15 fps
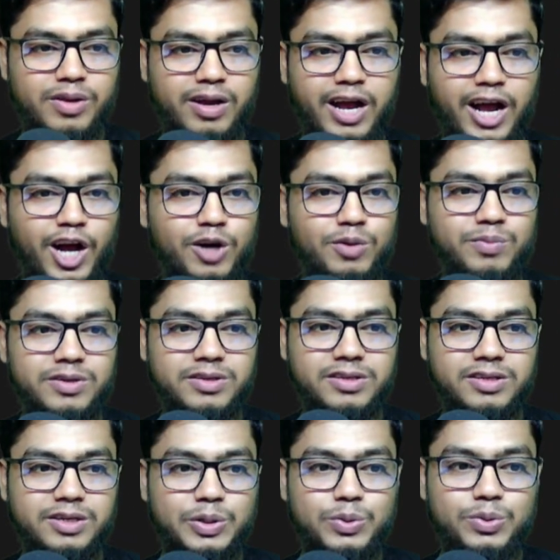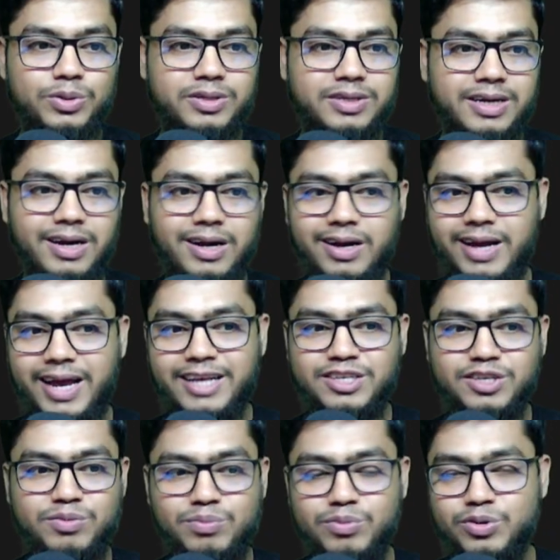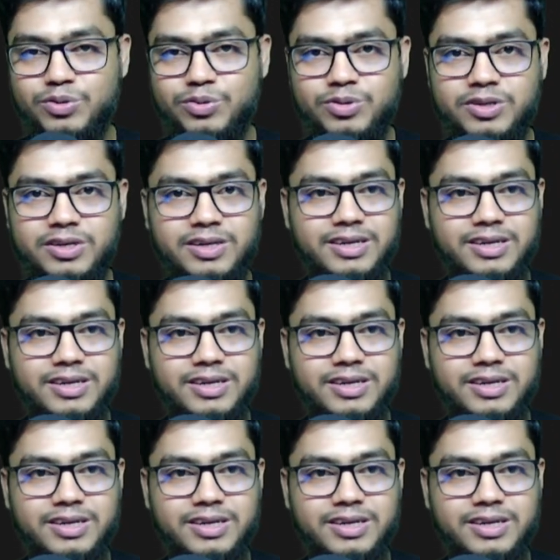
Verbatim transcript: how much a good agent mode